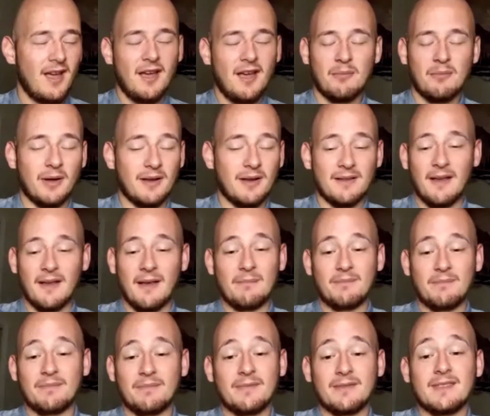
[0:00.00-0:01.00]
But
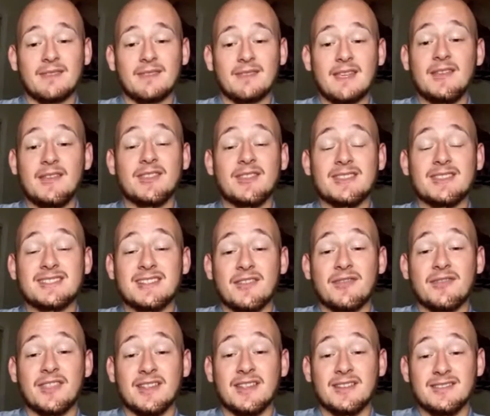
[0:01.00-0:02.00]
even the
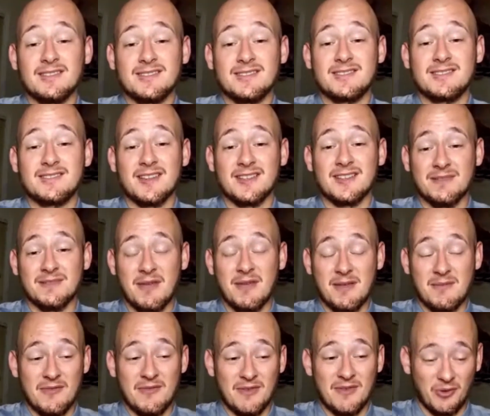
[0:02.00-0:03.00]
stuff that doesn't make
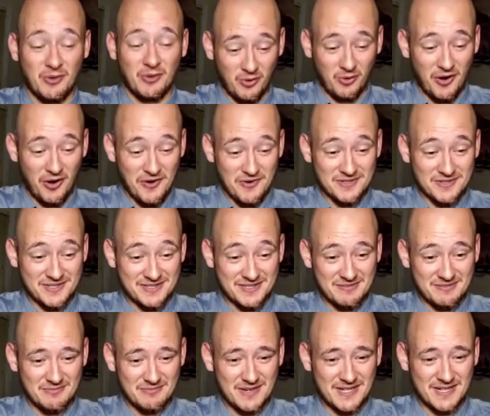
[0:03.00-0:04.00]
me feel gross
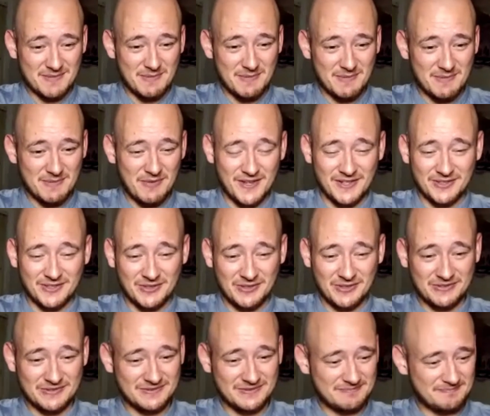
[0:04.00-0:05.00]
makes me
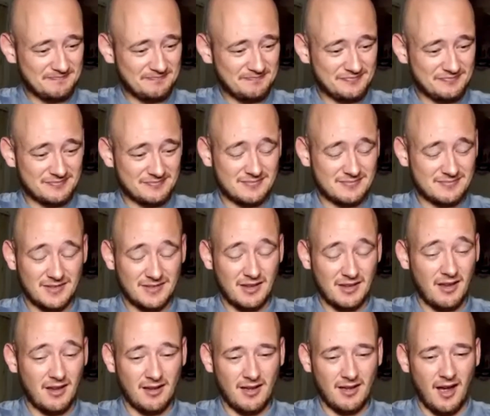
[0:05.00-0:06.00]
feel,
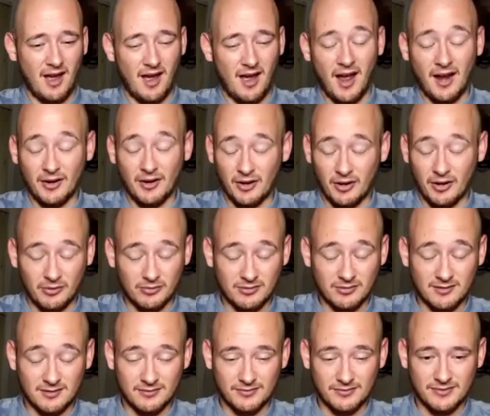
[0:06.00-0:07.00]
I don't know,
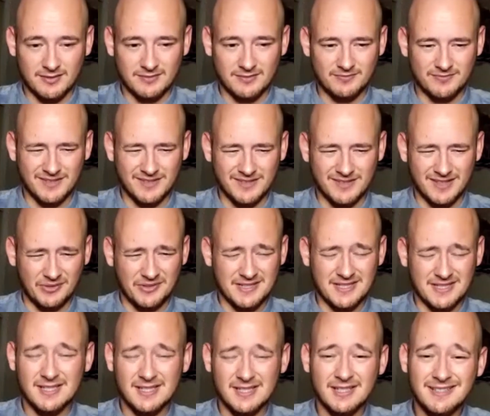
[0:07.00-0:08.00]

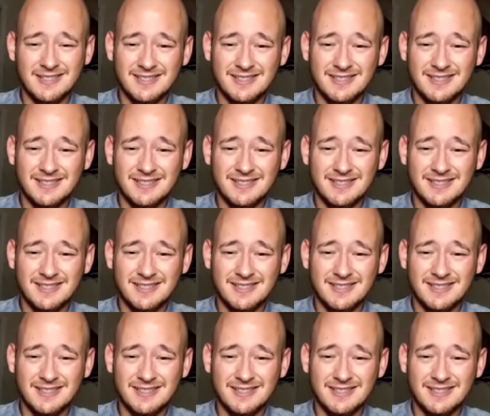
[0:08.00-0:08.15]
guilty.